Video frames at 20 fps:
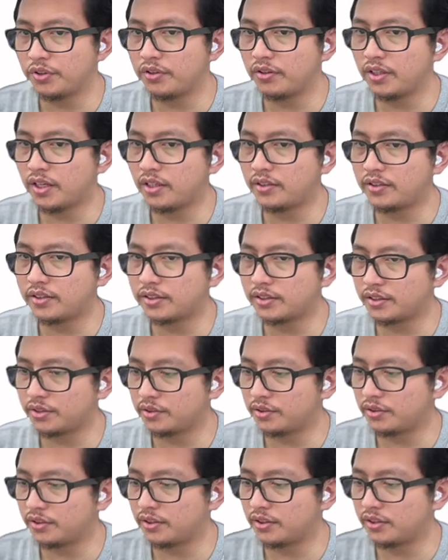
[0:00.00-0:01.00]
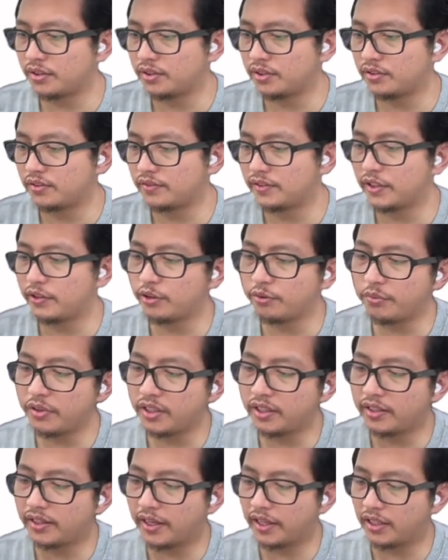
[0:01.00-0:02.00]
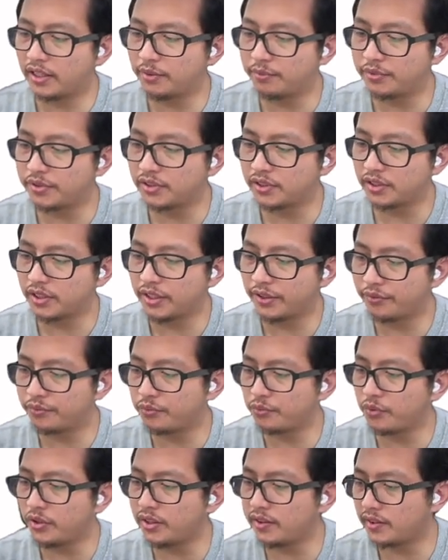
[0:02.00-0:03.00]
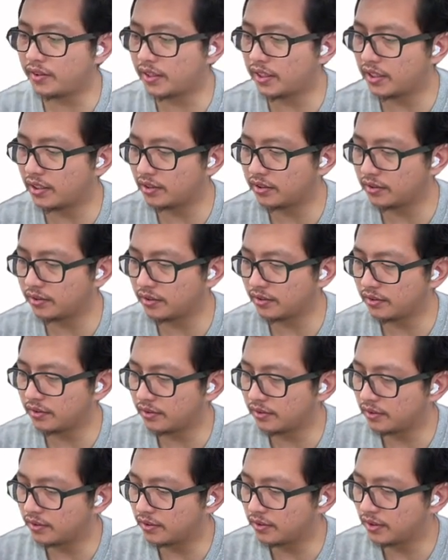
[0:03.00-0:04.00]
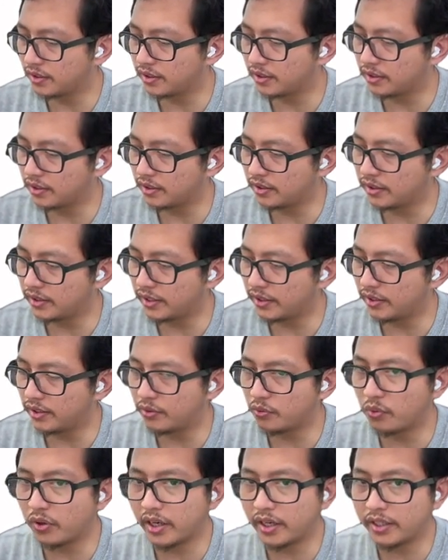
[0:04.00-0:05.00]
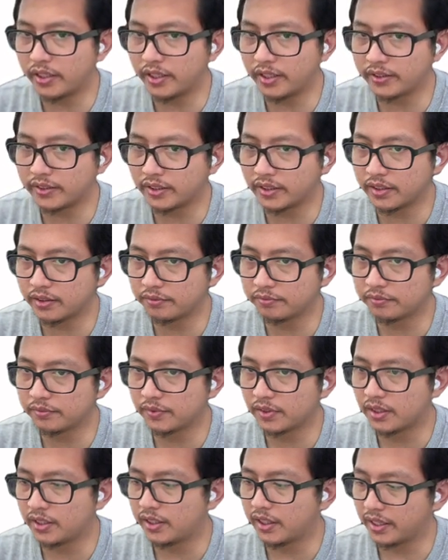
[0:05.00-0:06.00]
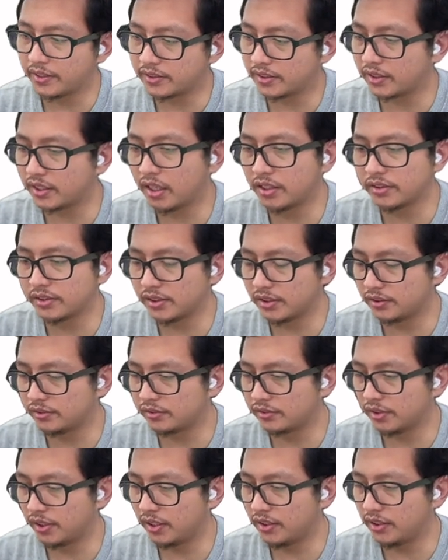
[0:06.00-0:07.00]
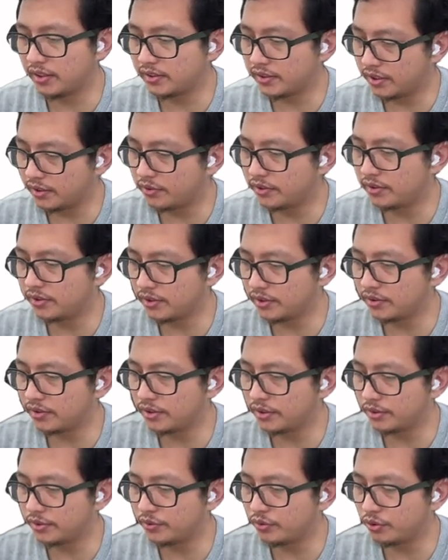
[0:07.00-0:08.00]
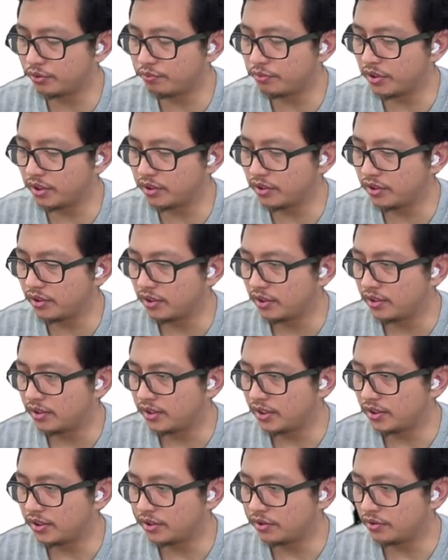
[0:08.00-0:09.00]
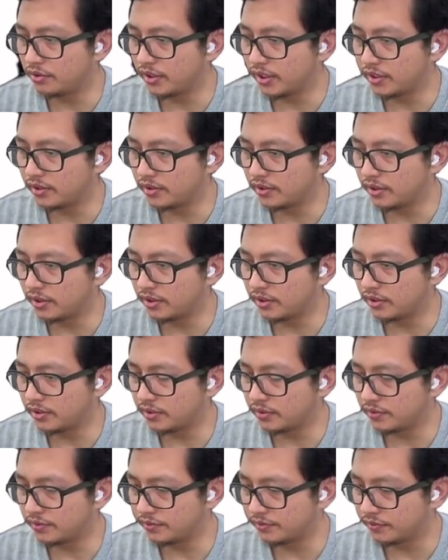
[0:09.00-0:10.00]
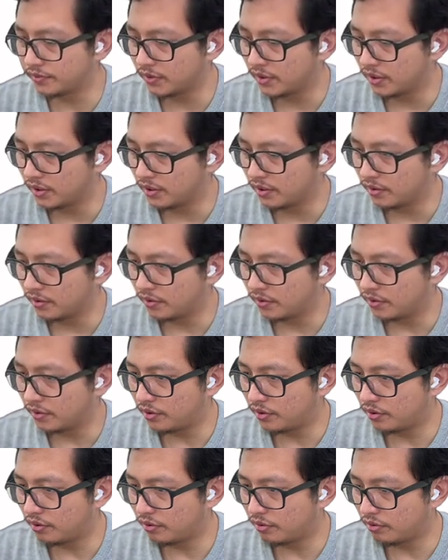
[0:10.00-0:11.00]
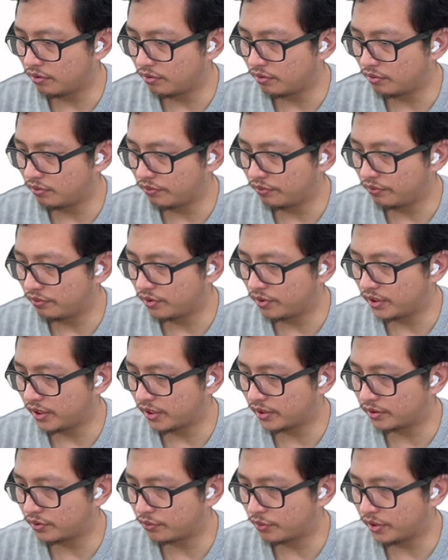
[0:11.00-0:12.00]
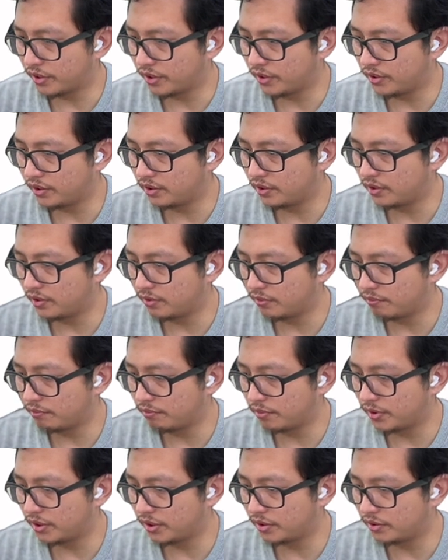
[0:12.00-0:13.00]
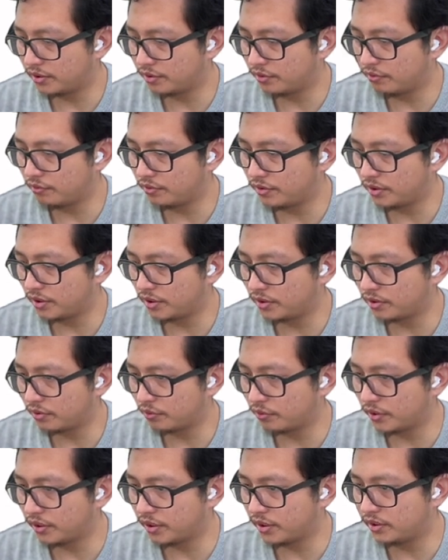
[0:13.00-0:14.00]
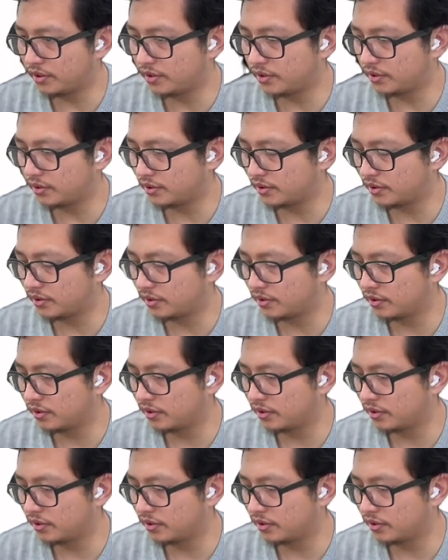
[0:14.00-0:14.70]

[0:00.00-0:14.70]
So we could understood there will be an ellipse if we take the y as a constant. Let's say it could be understood as this. So 4x squared plus 2z squared